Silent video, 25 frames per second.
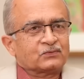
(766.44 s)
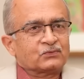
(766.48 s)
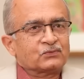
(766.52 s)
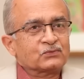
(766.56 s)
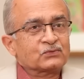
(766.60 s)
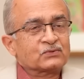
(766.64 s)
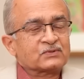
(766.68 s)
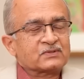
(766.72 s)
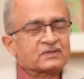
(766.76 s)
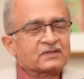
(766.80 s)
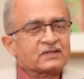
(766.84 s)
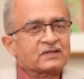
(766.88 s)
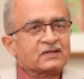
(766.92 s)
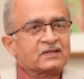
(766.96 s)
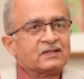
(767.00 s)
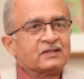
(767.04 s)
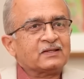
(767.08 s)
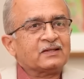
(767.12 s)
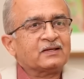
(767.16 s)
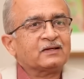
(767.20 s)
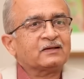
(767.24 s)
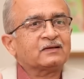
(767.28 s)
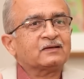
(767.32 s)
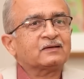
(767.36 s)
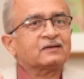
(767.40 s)
say
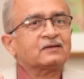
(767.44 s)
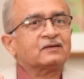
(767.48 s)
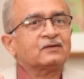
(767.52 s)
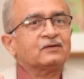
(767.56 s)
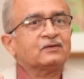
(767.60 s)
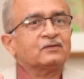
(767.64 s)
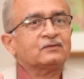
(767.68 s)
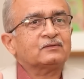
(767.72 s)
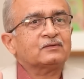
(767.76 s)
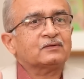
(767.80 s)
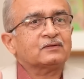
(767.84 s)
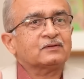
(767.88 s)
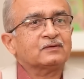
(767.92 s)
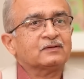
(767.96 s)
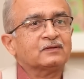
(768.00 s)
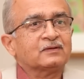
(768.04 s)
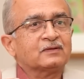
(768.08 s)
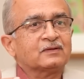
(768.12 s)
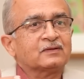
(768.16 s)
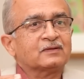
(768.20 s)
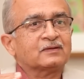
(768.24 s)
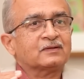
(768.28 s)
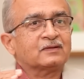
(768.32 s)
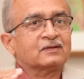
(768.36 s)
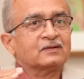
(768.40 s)
that
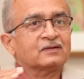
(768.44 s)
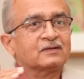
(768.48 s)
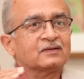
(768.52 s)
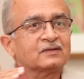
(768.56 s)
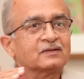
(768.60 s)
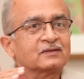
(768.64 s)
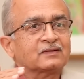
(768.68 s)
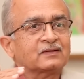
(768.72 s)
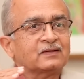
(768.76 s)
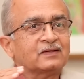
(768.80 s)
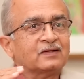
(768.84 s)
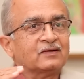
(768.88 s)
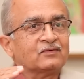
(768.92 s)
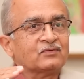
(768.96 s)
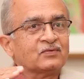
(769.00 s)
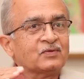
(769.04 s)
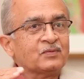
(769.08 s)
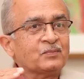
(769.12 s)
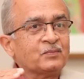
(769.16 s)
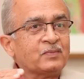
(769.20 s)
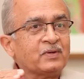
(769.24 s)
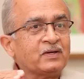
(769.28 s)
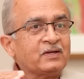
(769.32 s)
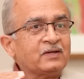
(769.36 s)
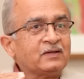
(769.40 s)
the
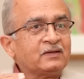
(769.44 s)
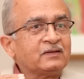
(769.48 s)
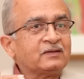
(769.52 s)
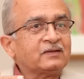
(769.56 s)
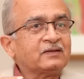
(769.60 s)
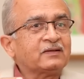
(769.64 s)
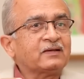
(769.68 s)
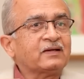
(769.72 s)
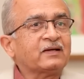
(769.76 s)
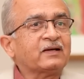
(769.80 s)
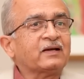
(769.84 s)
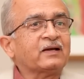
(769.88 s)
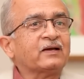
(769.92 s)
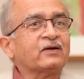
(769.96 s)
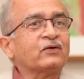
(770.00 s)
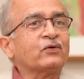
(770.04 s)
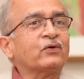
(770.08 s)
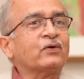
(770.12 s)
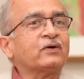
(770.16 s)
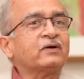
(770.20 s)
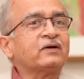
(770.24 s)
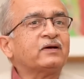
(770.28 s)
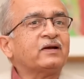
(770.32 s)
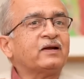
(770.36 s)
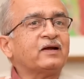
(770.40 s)
government
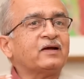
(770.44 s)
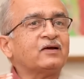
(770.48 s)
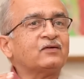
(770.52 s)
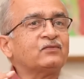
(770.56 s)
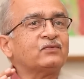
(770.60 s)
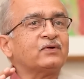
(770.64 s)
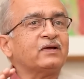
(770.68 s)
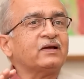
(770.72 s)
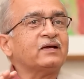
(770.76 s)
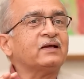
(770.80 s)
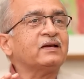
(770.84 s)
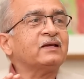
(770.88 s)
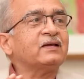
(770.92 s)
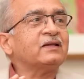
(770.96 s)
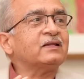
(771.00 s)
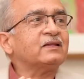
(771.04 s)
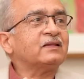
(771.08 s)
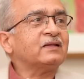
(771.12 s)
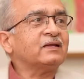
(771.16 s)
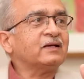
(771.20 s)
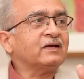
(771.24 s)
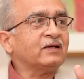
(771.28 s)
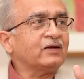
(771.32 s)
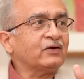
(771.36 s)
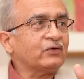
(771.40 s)
cannot have
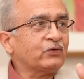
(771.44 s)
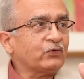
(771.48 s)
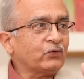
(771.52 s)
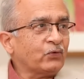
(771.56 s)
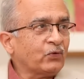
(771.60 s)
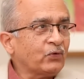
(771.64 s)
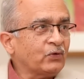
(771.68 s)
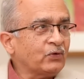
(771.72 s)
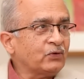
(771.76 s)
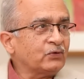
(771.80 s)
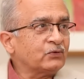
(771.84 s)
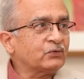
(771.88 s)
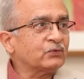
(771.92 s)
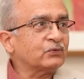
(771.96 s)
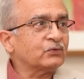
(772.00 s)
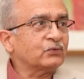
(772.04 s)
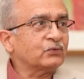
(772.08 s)
anything at all to